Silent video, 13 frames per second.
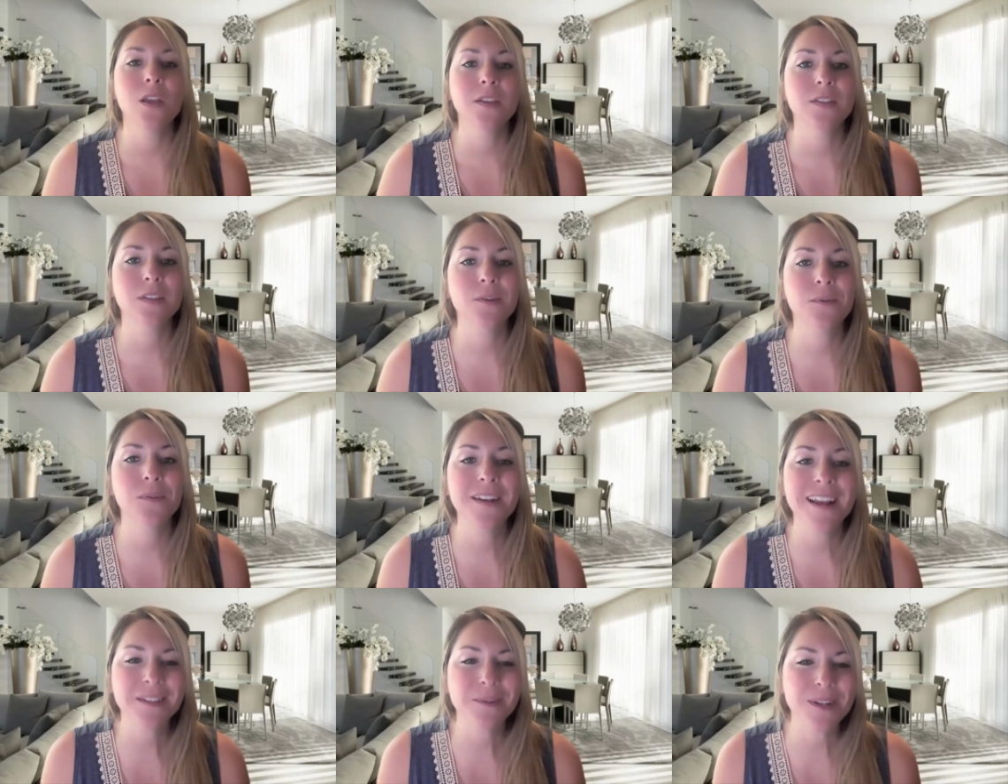So the
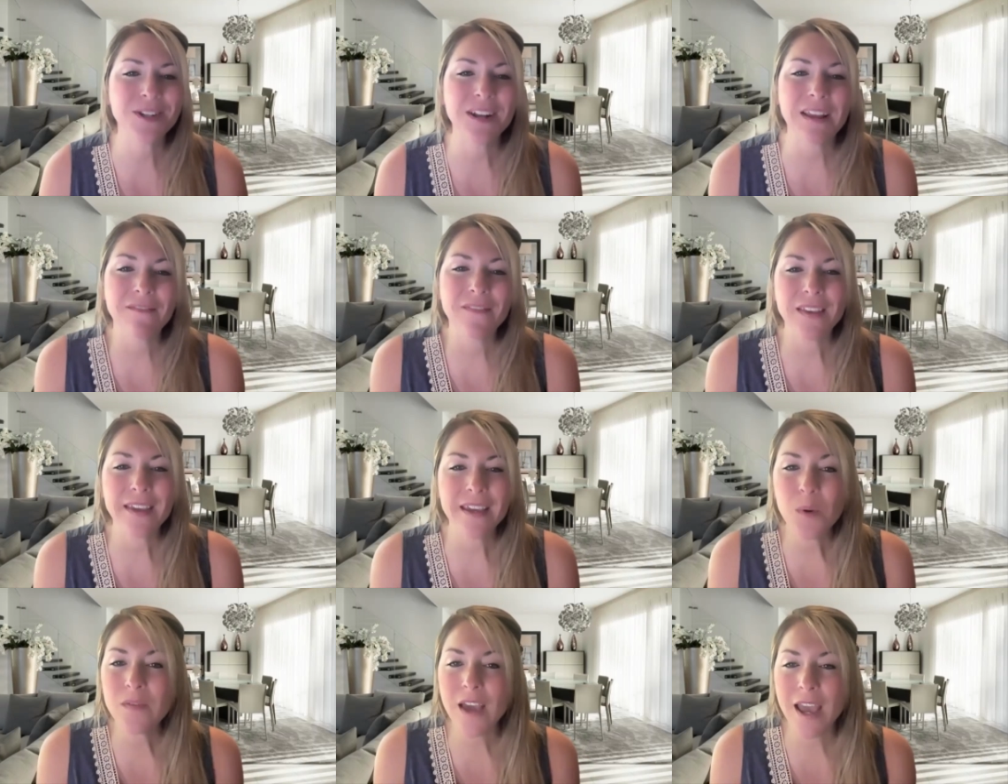next question, I feel
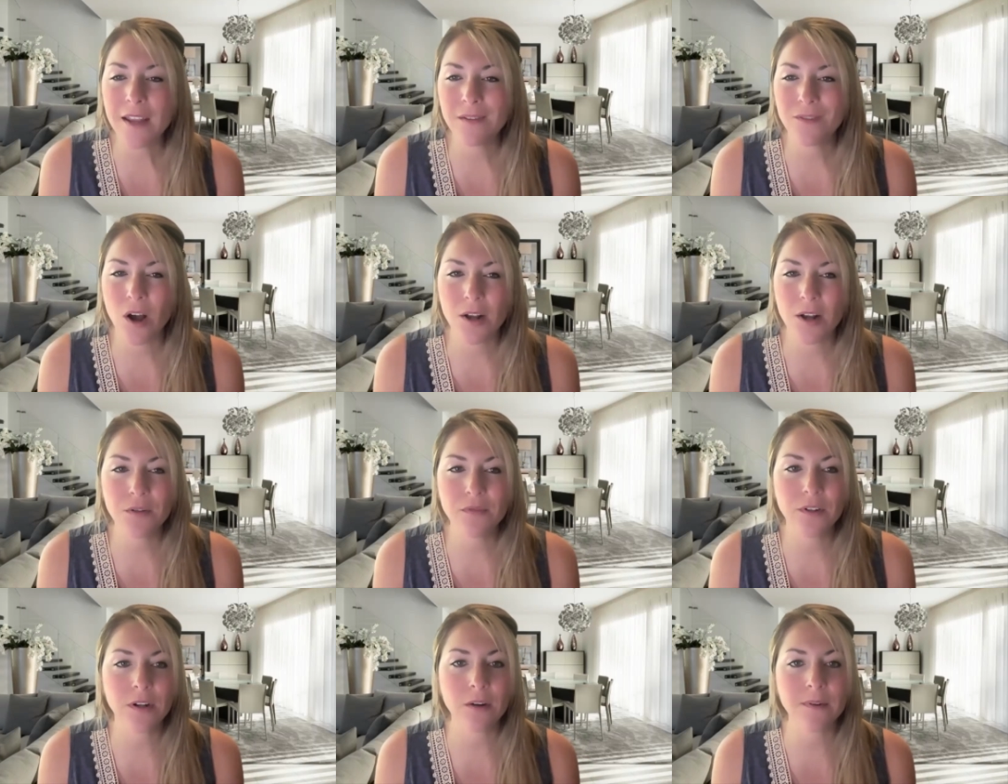like we've kind of gone
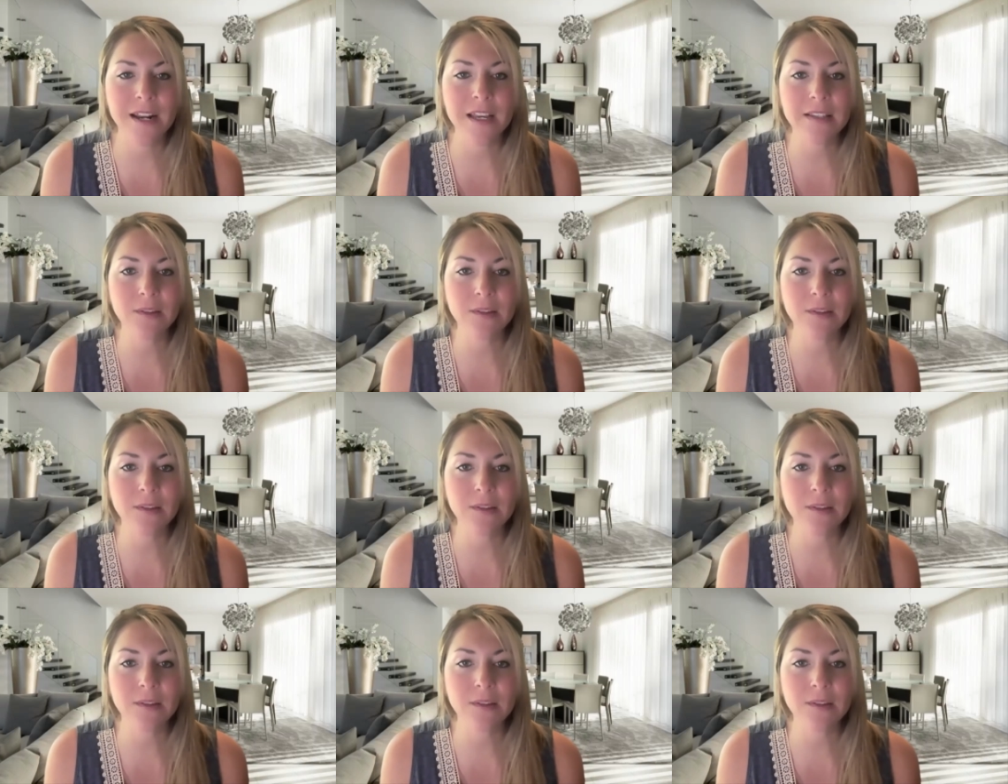over already,